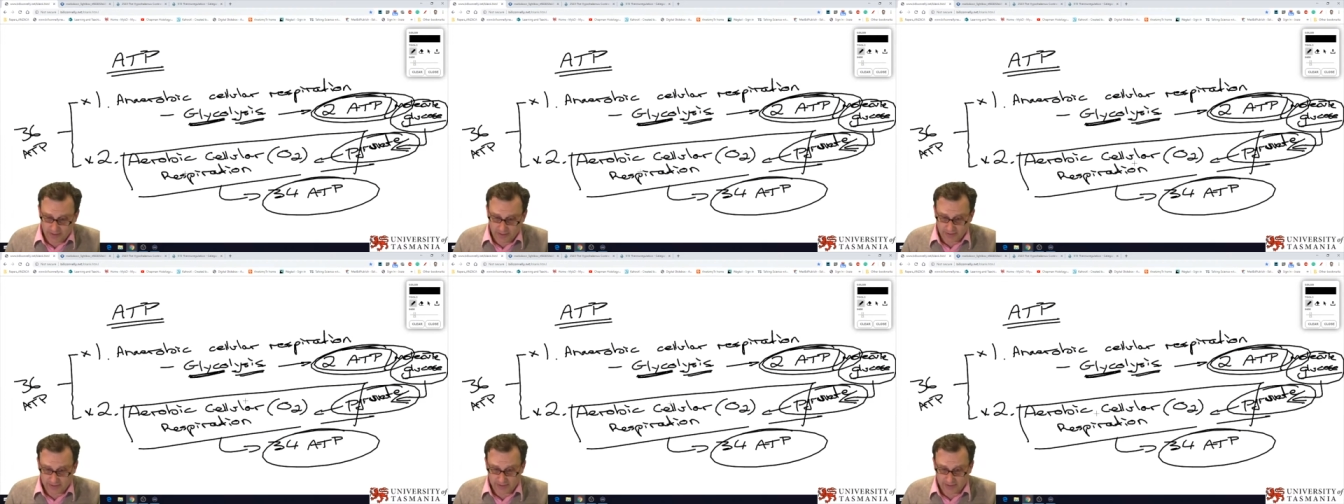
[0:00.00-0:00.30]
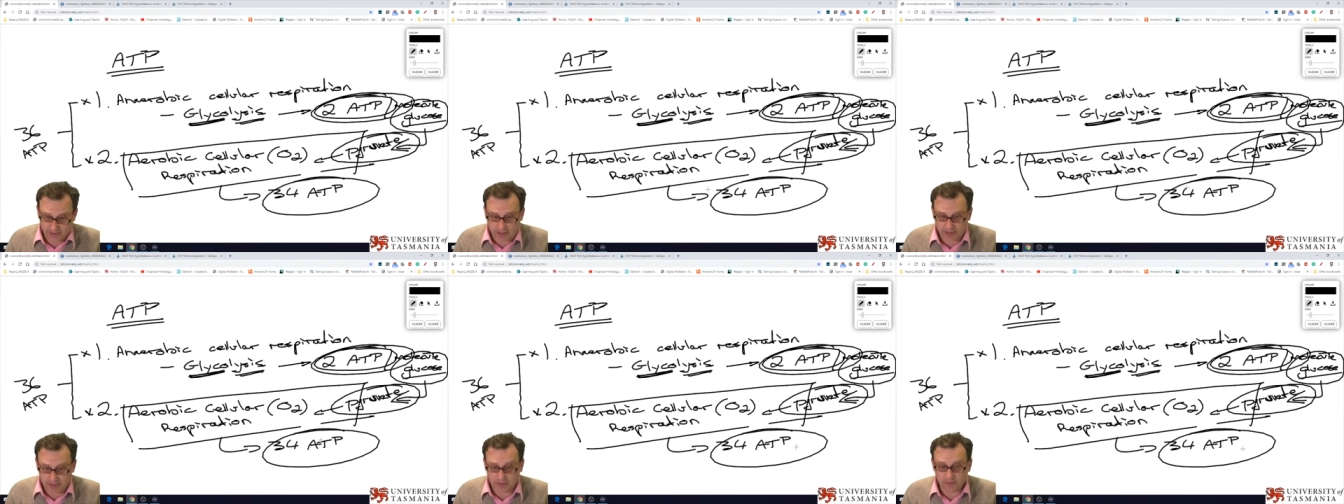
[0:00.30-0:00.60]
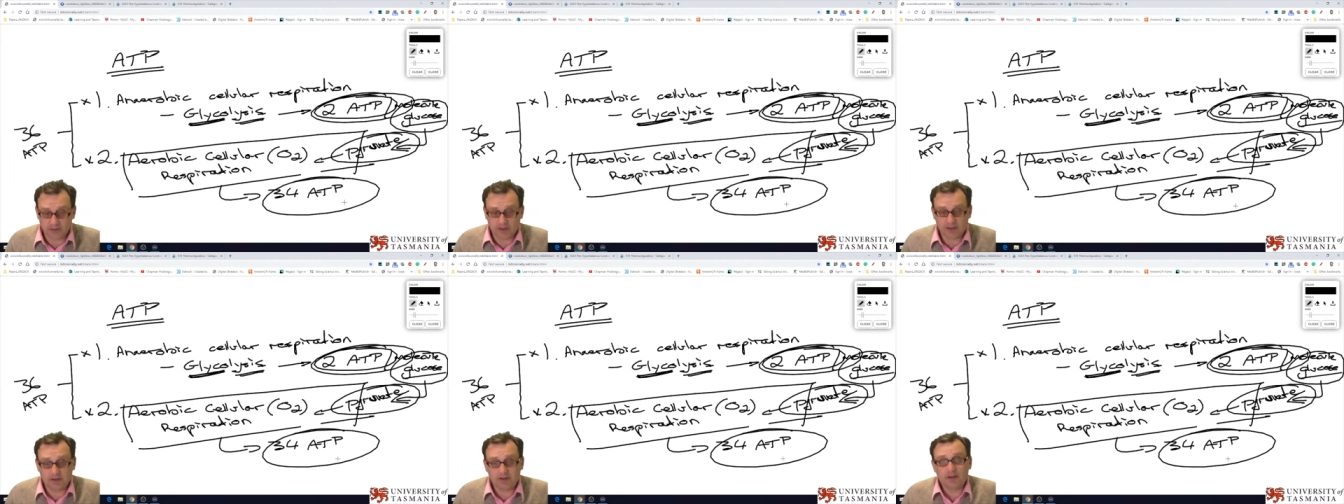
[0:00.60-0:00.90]
will get
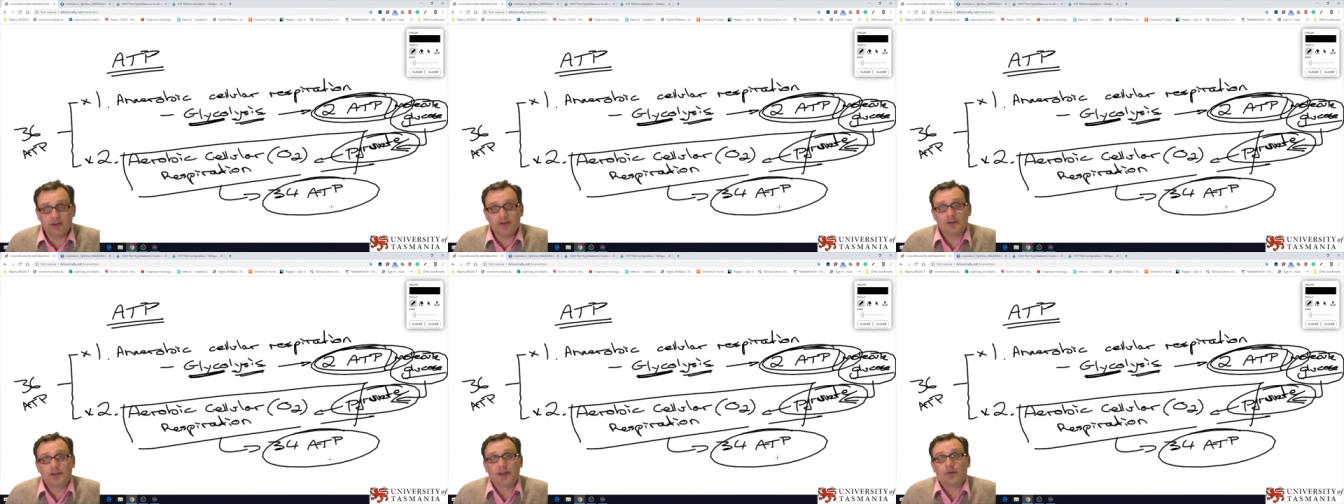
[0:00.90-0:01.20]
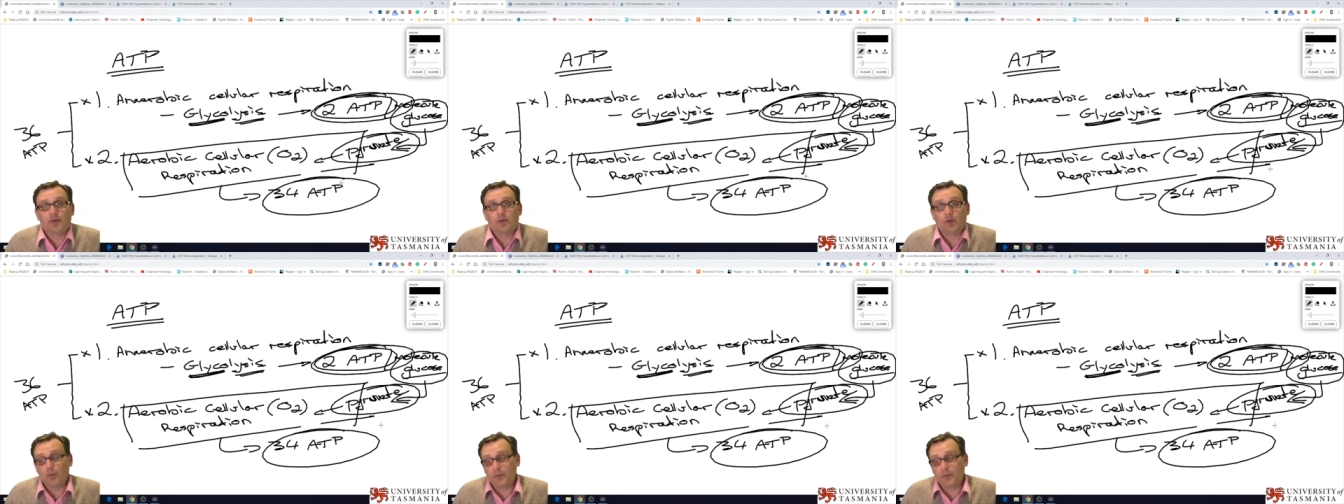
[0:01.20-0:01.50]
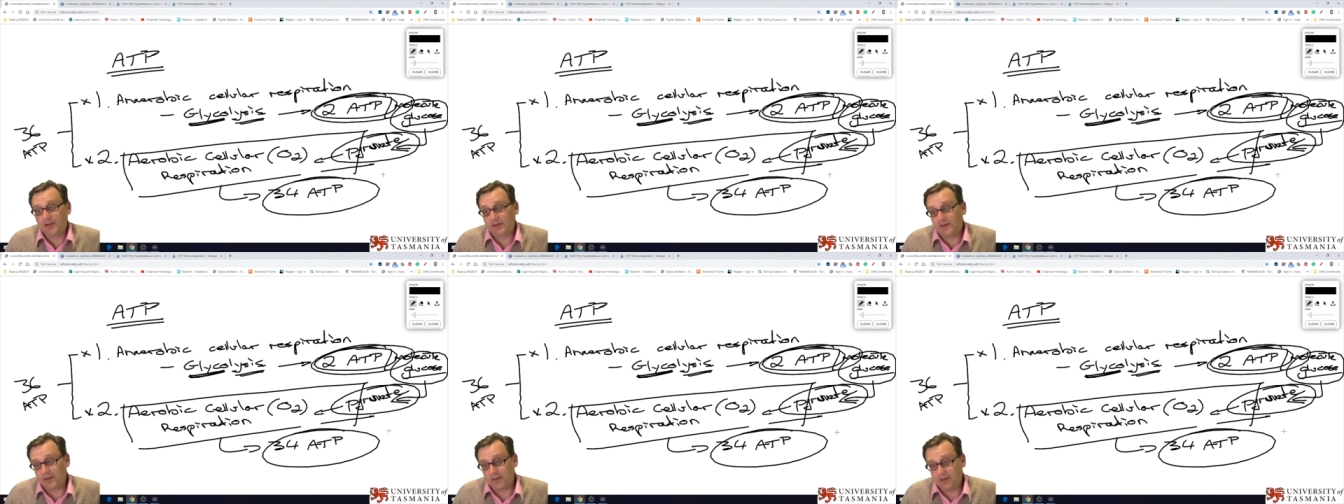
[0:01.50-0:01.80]
cycled into this
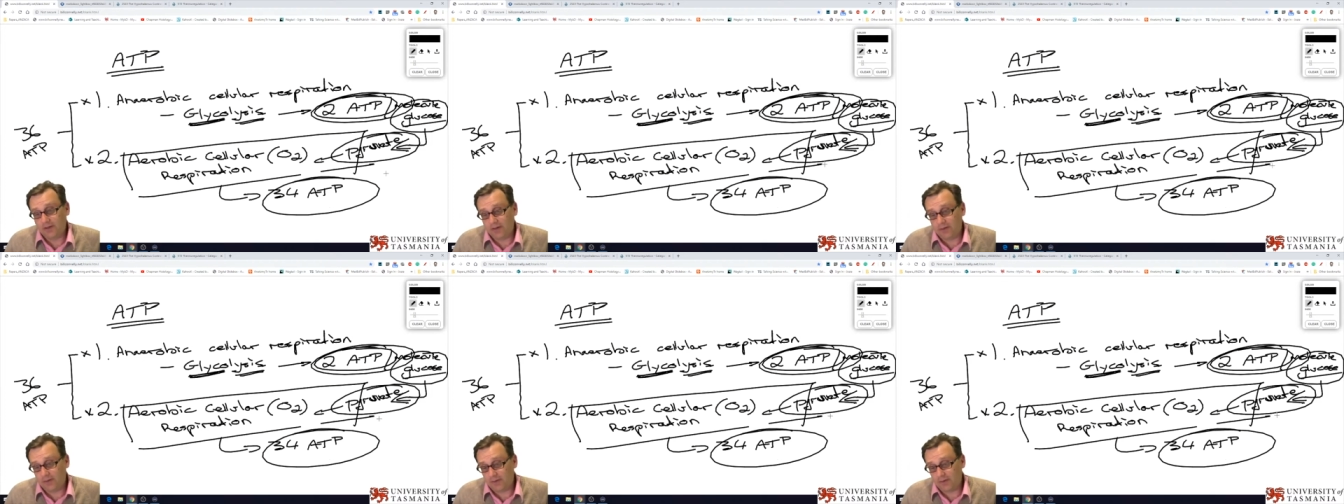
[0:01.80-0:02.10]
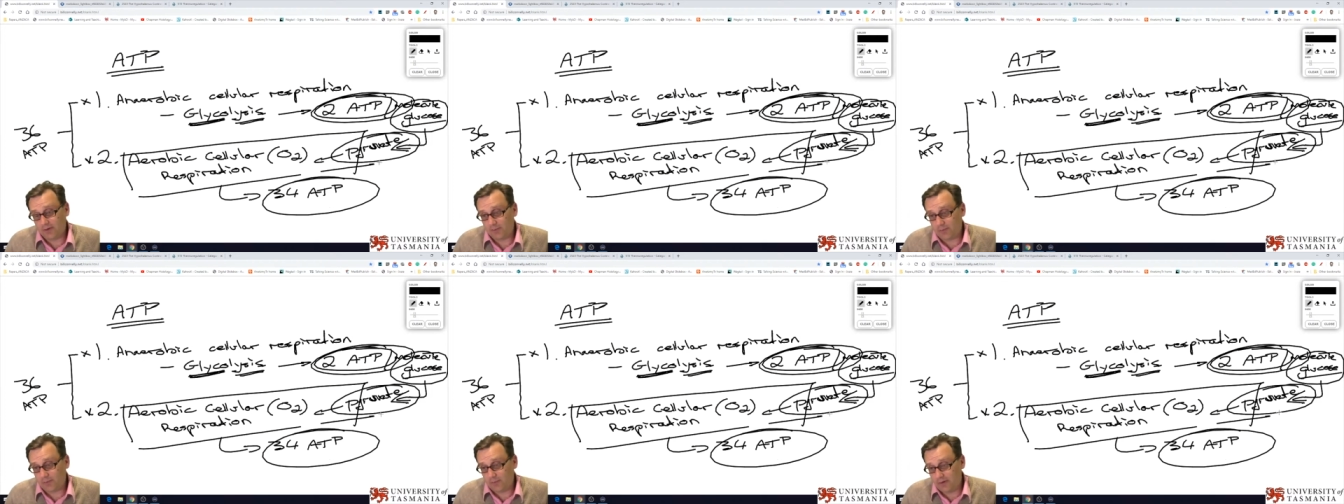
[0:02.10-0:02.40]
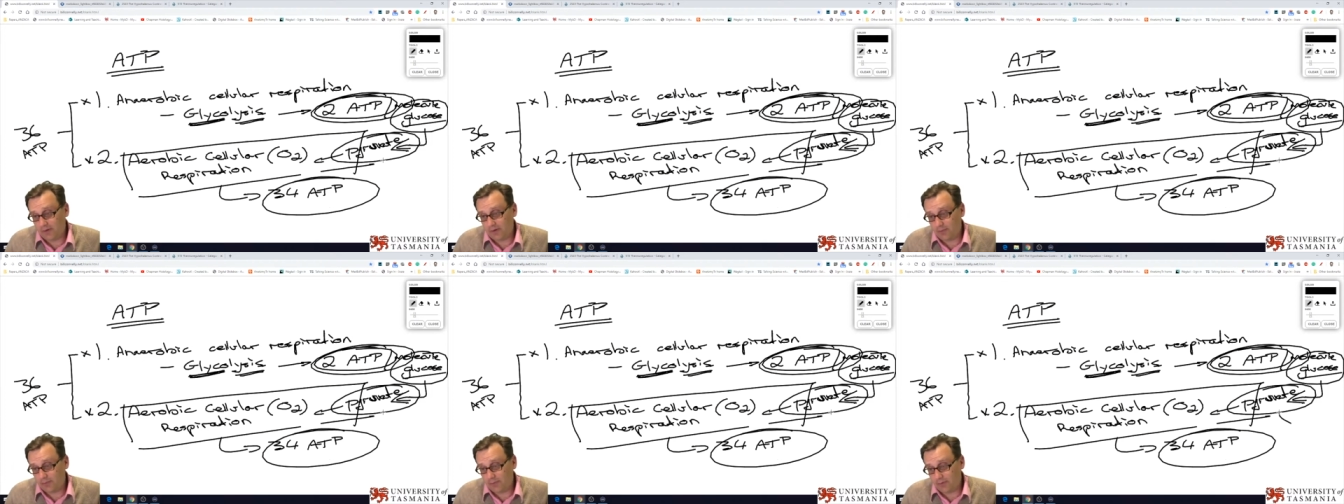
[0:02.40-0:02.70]
aerobic cellular
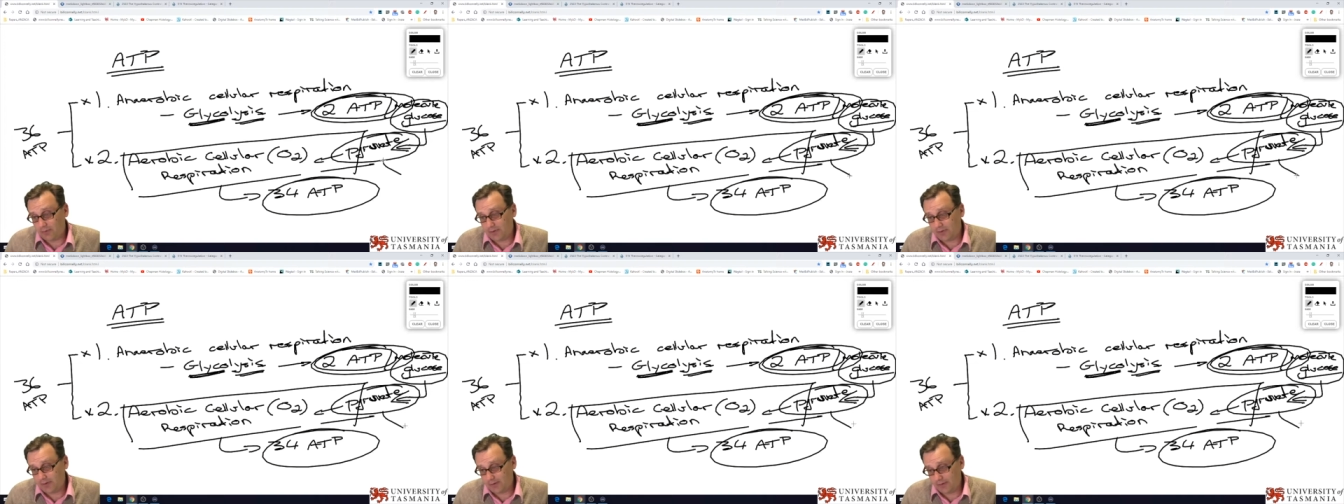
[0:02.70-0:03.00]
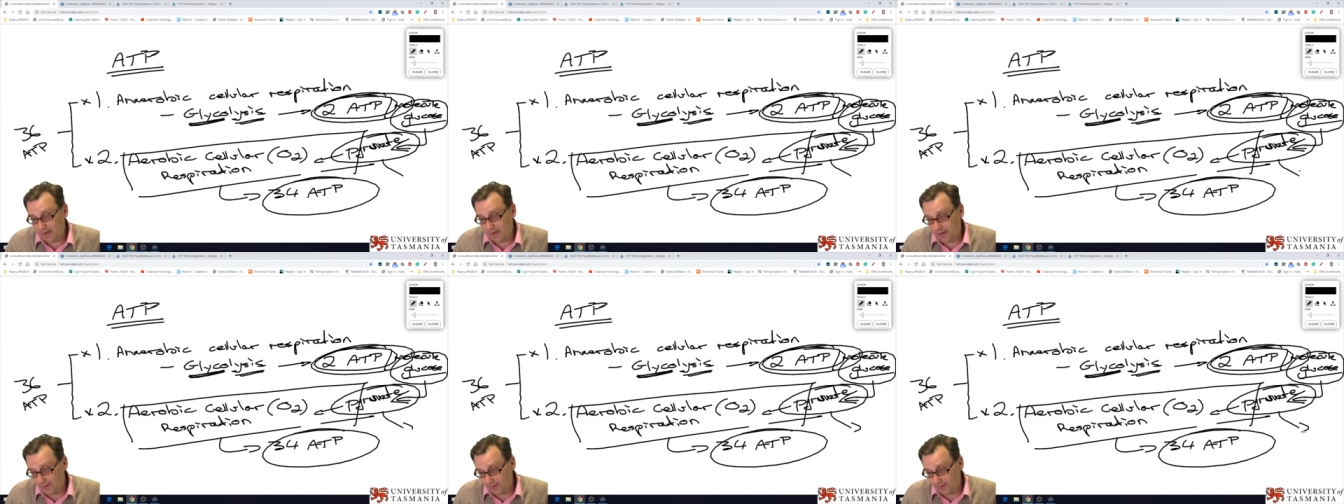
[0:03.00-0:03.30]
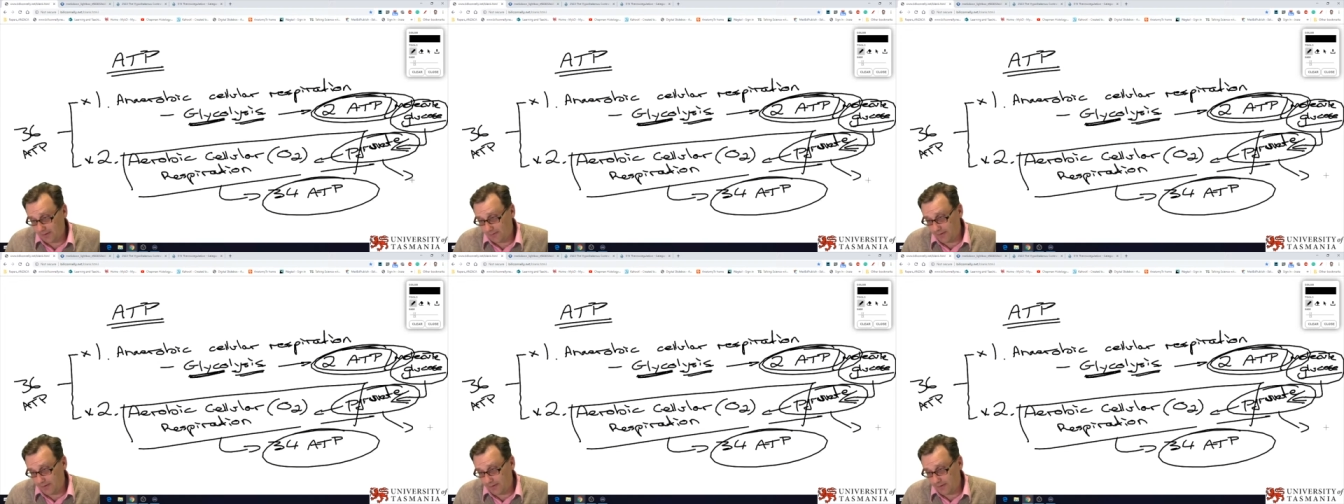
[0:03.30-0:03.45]
respiration process.